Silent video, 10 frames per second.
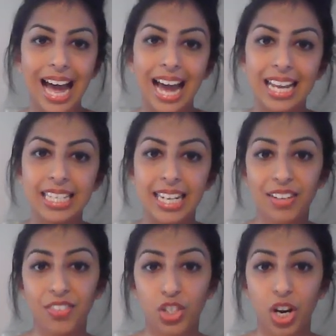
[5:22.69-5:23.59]
And
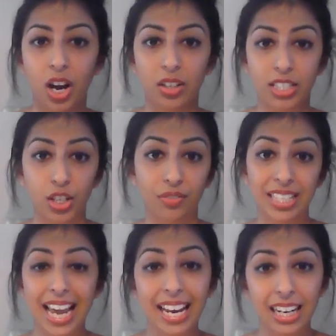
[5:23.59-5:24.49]
if the child is over
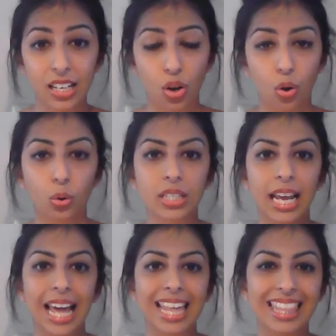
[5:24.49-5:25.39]
10 years old,
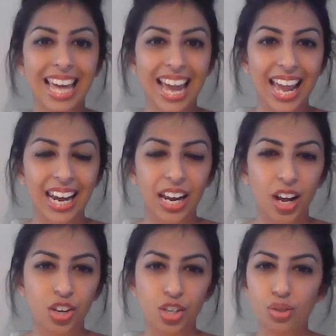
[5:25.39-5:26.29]

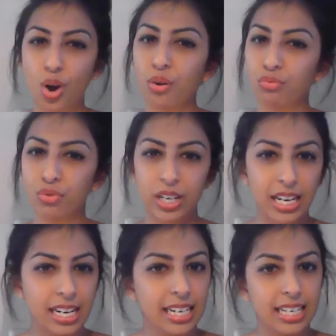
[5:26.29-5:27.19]
then you don't
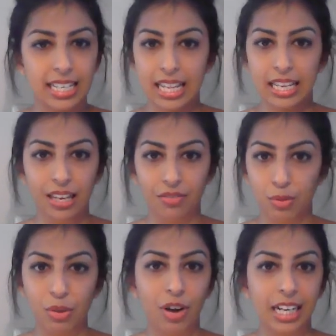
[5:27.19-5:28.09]
really need to give
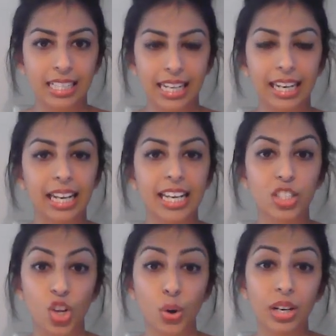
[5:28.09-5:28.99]
them the vaccine.
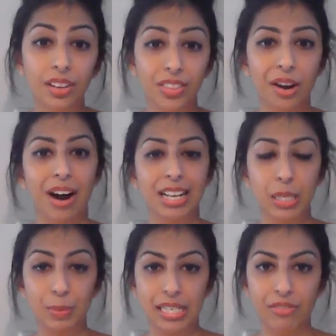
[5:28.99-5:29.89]
It's only if they're at
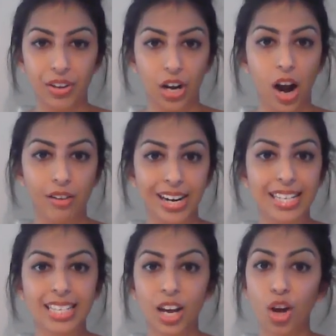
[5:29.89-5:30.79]
specific high
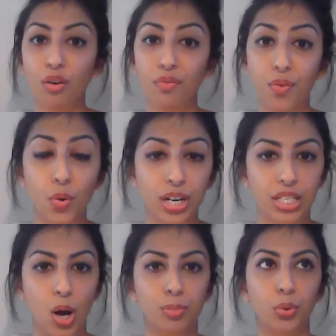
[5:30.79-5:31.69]
risk, for
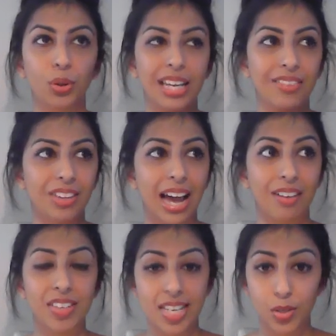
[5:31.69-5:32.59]
example, if they
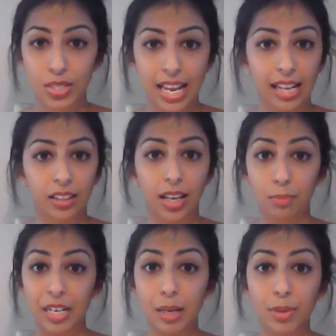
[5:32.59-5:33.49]
have sickle cell
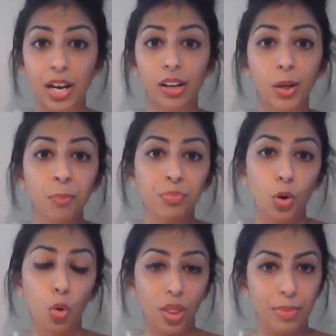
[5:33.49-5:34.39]
anemia
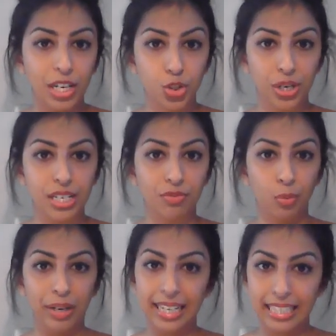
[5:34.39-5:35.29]
or they're being treated
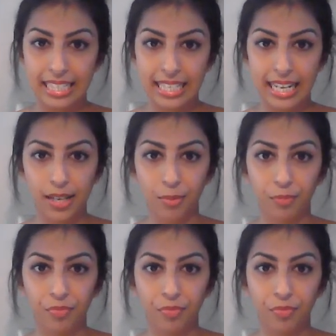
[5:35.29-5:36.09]
for malignancy.